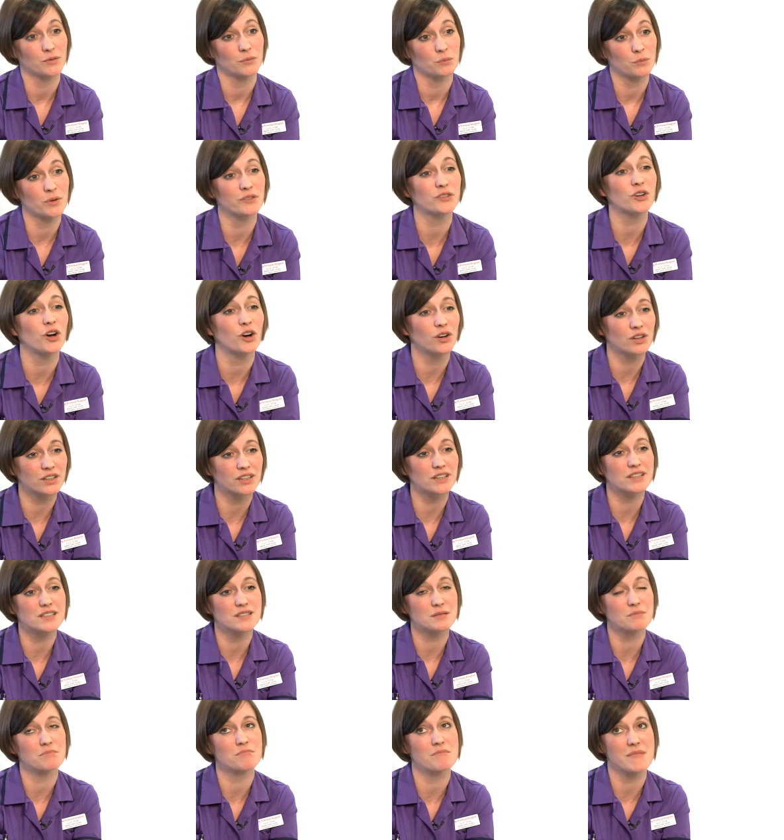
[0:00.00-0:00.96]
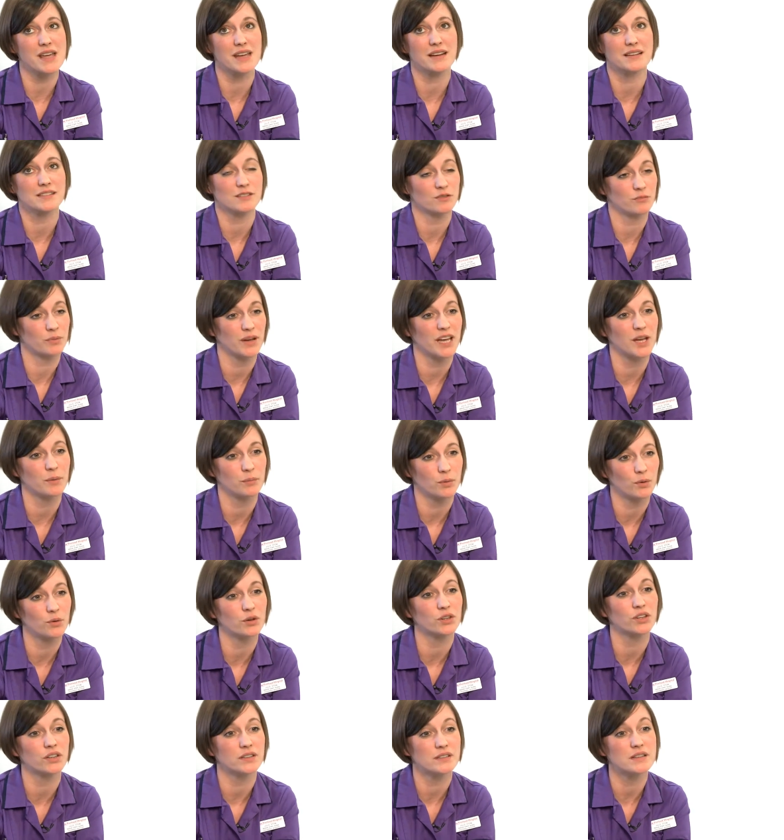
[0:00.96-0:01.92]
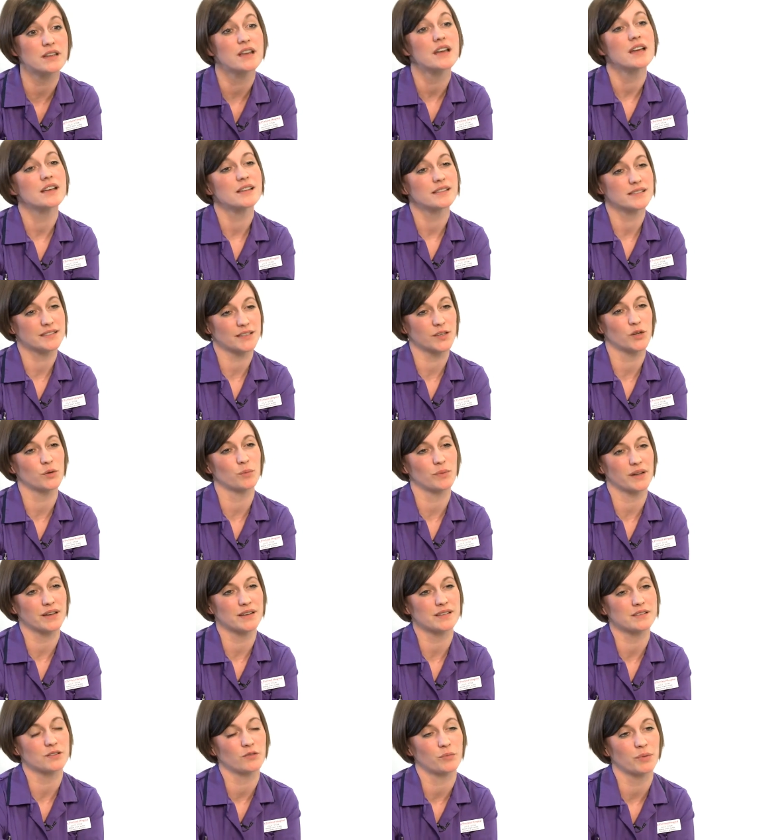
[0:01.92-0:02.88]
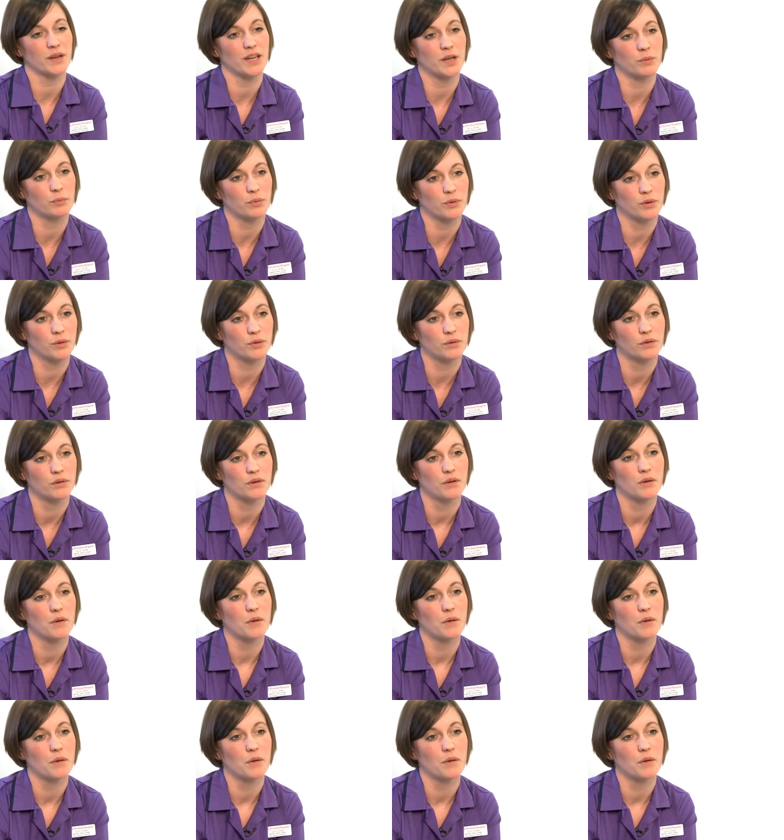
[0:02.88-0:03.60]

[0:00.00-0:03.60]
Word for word: We've got a good mix of people, good skill mix of people.